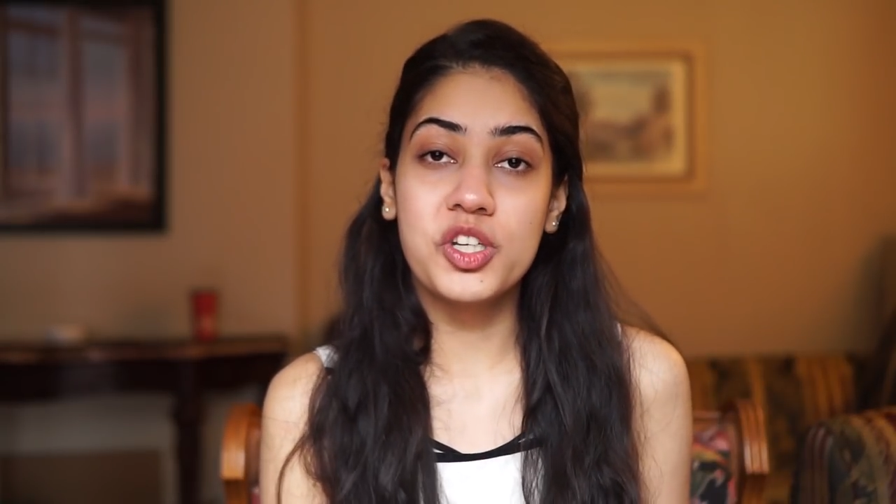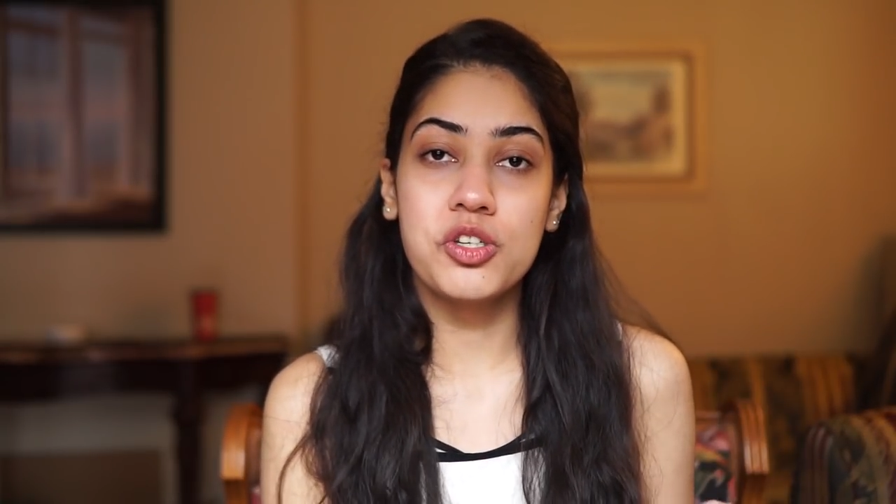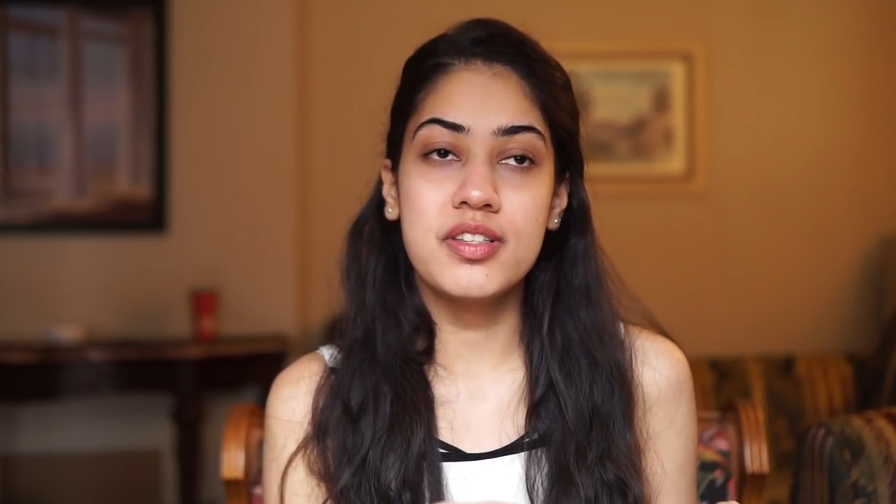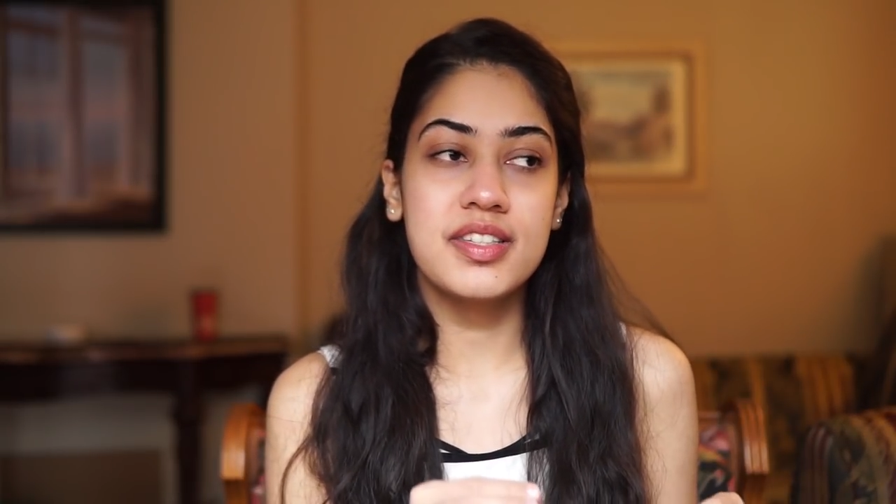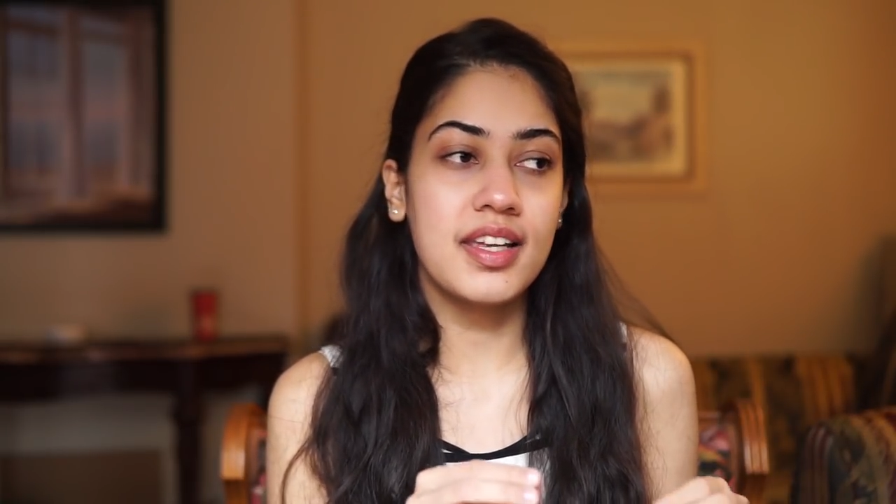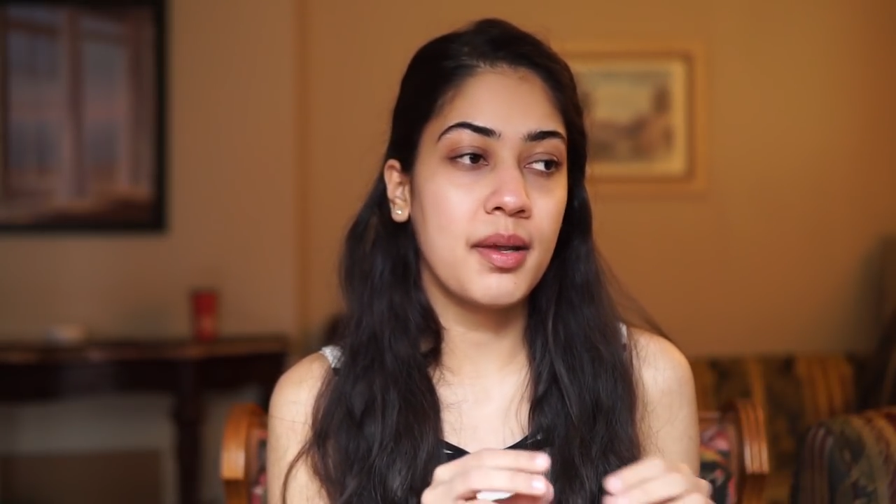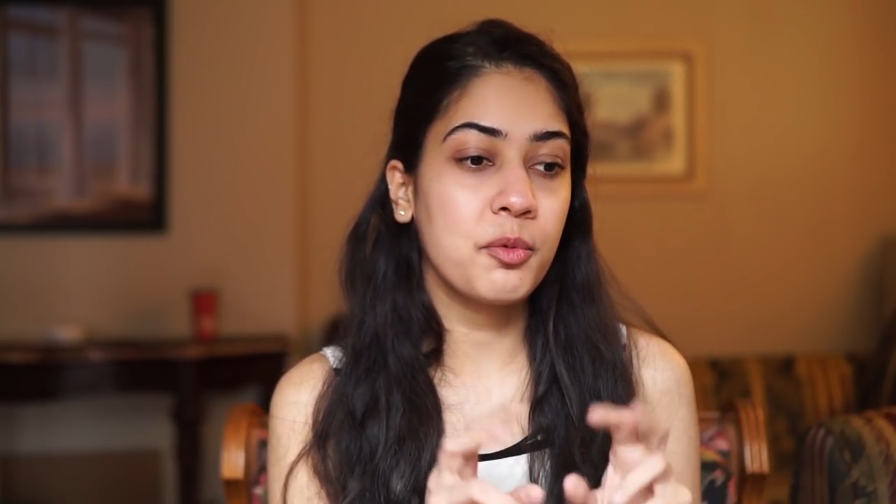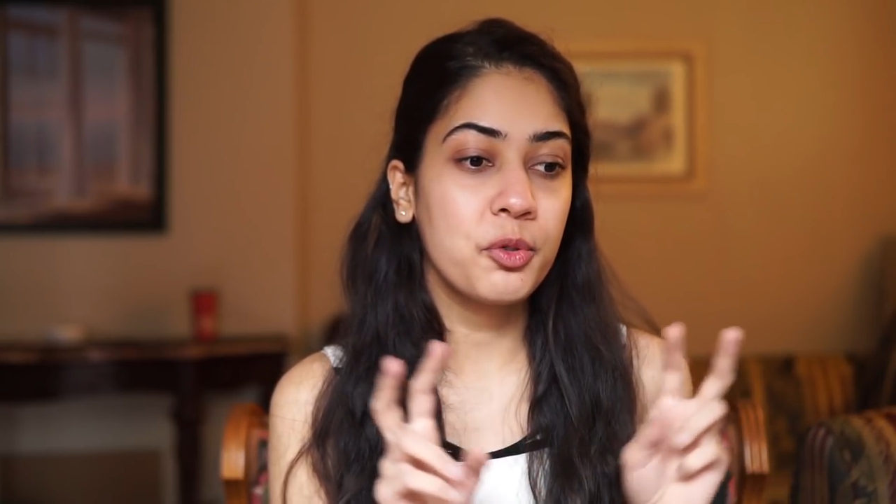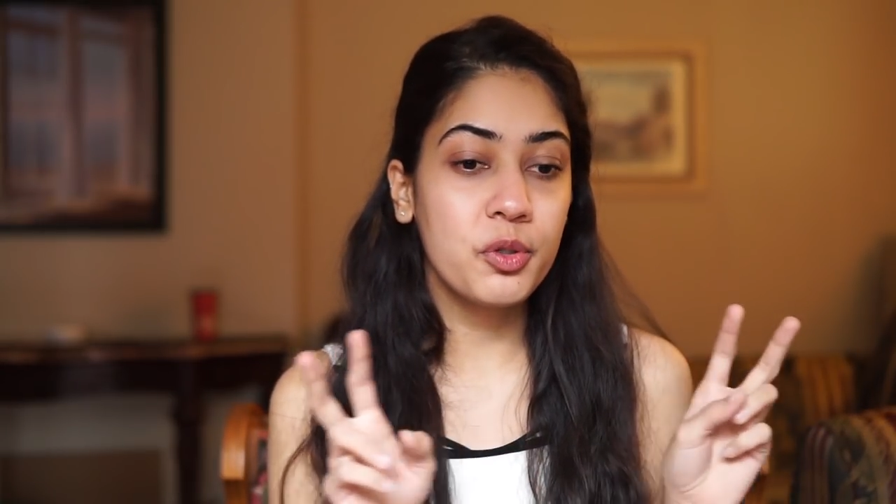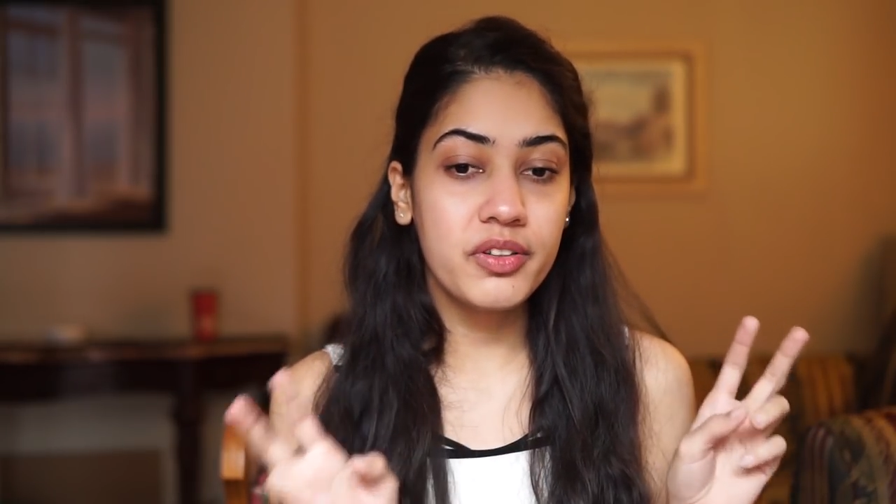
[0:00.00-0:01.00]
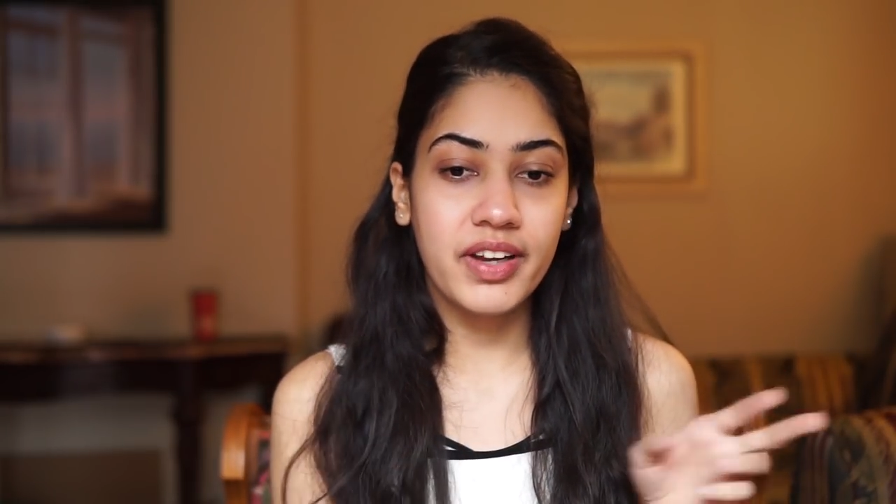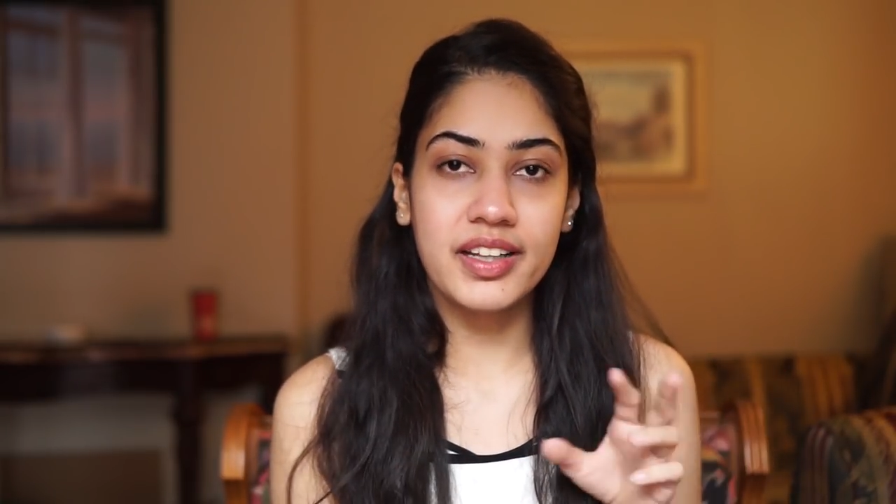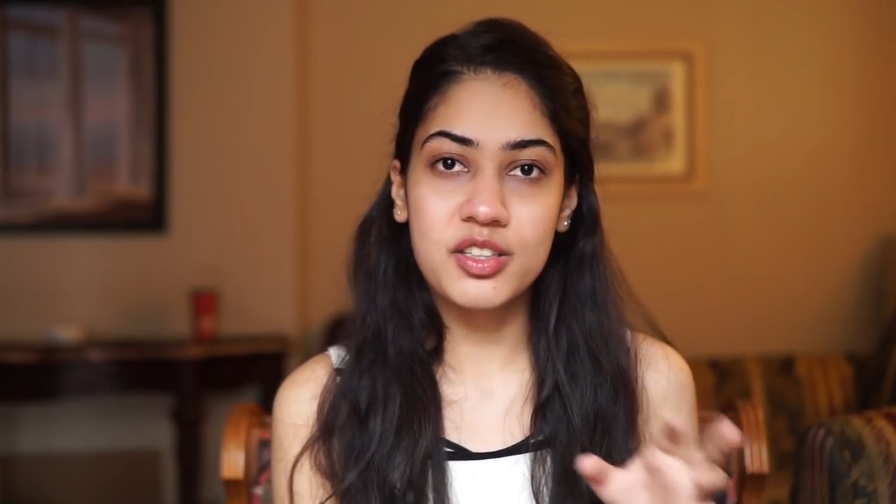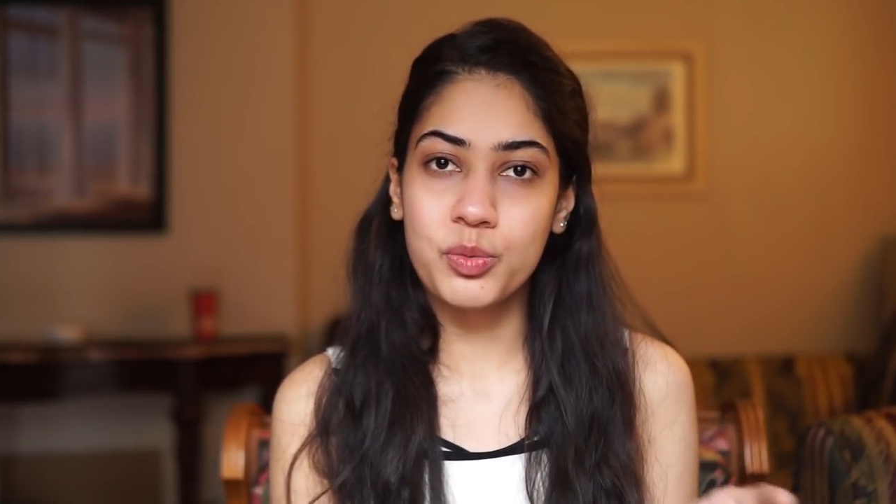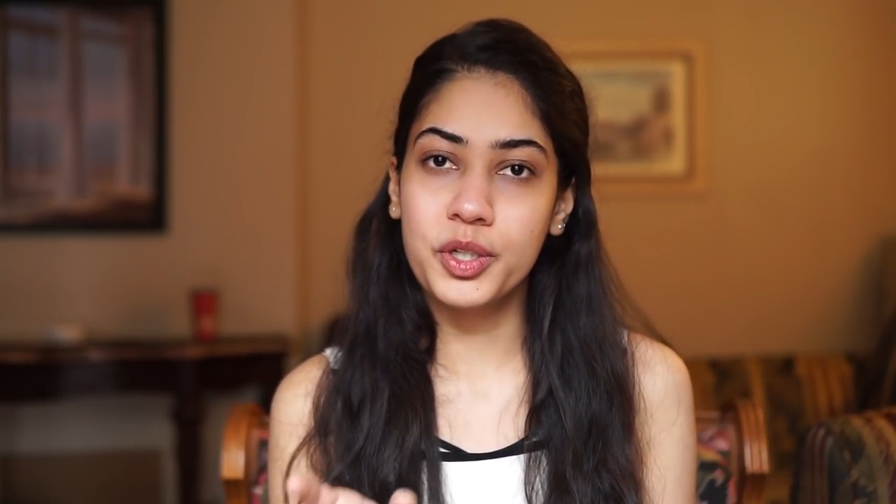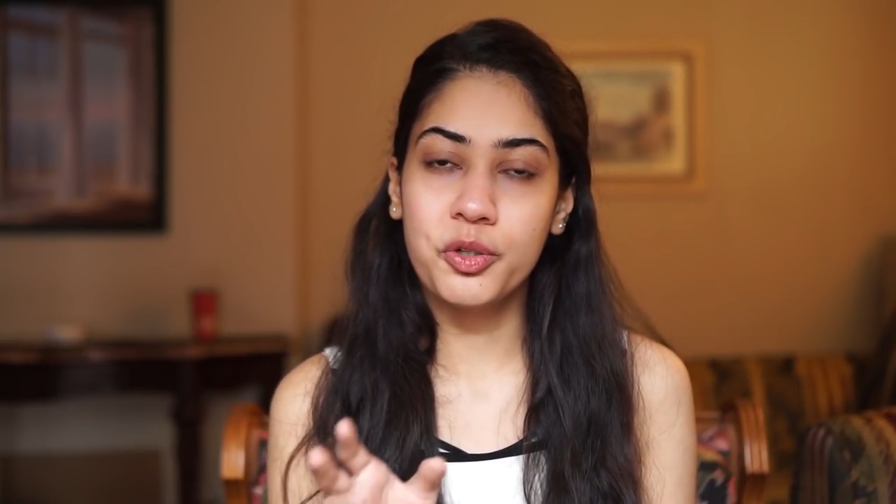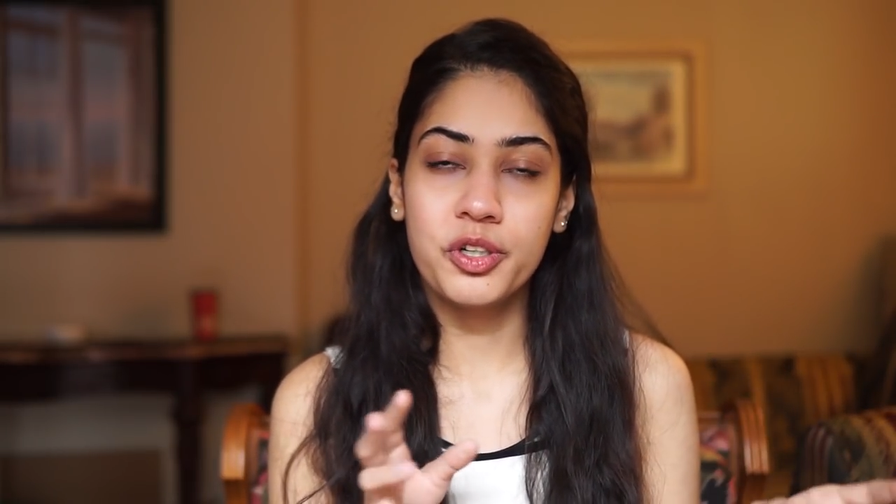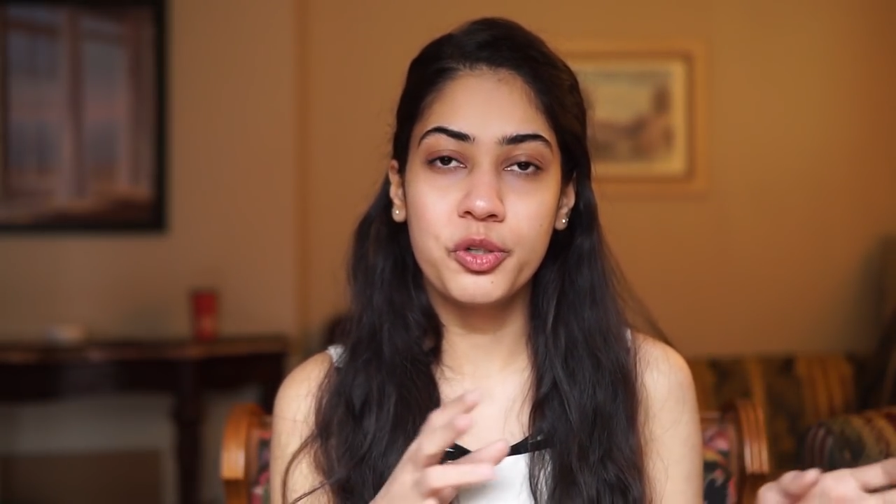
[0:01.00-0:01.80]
questions and I'm going to divide this video